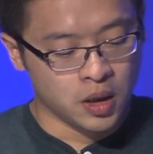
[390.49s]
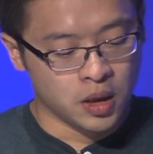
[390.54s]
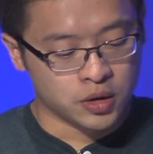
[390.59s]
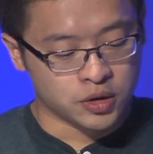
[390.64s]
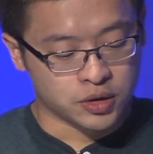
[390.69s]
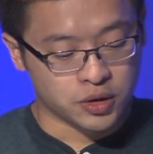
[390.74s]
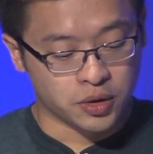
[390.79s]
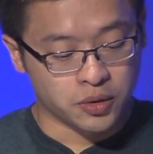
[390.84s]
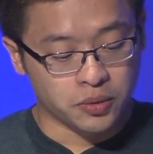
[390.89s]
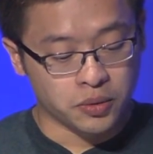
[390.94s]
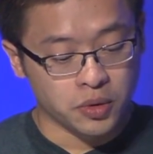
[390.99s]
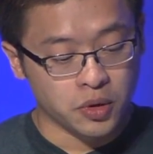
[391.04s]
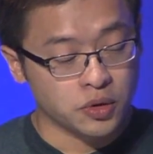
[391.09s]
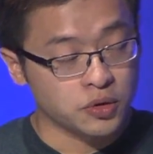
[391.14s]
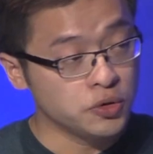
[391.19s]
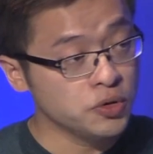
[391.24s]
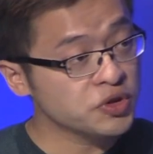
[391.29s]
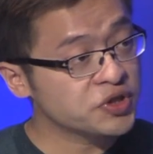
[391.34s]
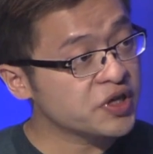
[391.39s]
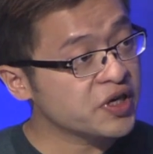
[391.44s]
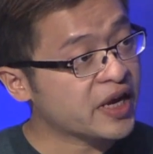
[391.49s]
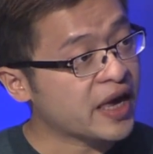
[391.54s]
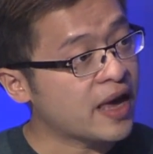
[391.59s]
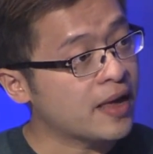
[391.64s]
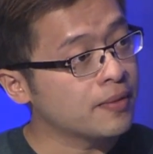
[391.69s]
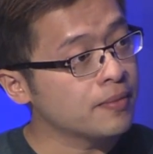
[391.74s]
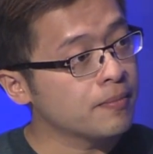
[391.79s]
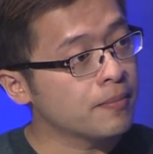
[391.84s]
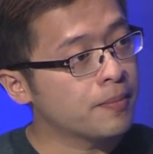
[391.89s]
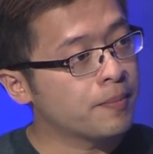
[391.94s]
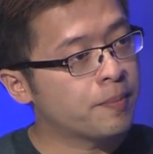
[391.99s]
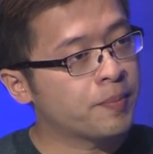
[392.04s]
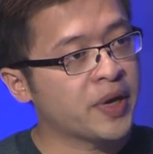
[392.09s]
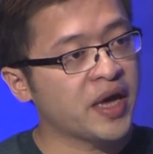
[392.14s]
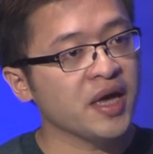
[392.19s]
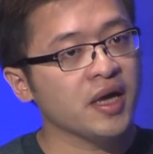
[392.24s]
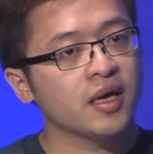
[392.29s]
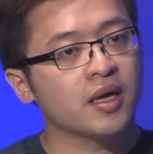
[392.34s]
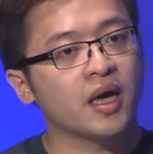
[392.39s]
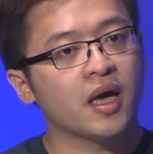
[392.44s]
So user can
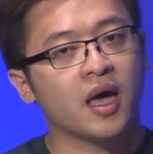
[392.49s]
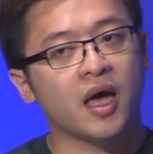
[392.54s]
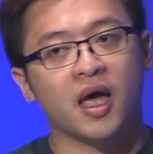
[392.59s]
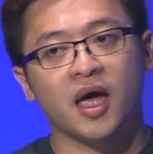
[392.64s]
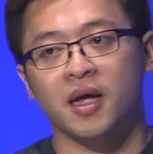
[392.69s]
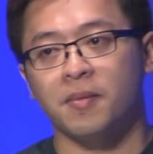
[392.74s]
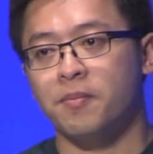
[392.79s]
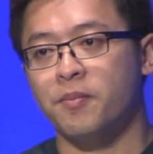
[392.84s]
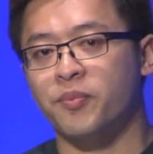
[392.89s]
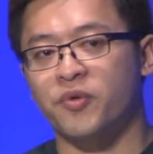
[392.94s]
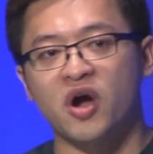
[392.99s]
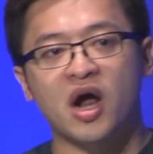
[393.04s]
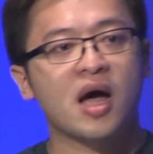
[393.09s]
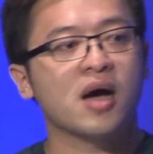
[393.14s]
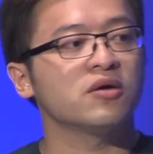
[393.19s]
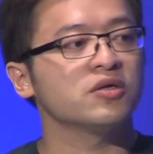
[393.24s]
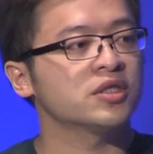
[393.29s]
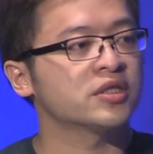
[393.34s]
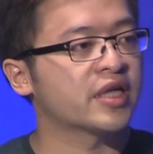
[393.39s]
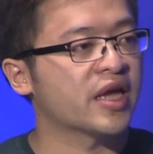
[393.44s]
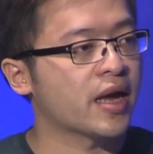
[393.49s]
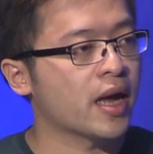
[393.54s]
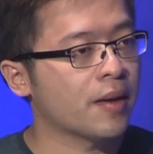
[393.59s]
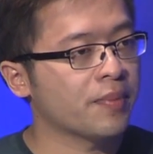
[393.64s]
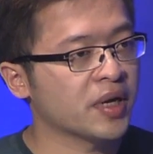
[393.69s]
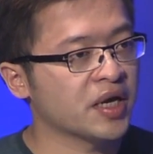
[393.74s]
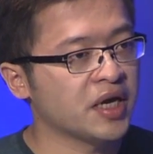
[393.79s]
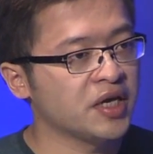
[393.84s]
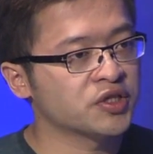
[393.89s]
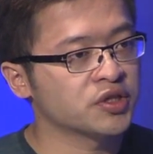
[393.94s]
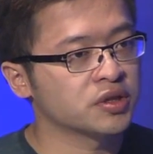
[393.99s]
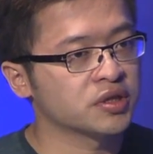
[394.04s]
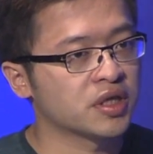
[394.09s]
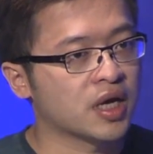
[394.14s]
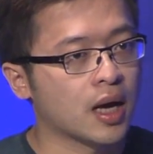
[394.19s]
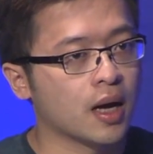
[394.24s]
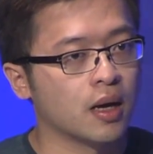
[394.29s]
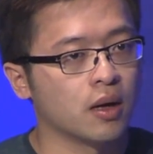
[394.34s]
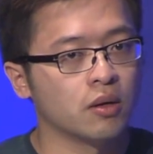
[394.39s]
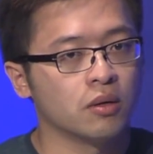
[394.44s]
pick and browse their application
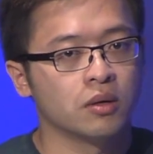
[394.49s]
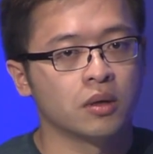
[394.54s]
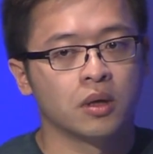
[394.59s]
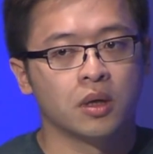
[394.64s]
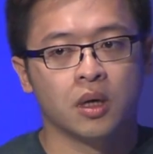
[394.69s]
now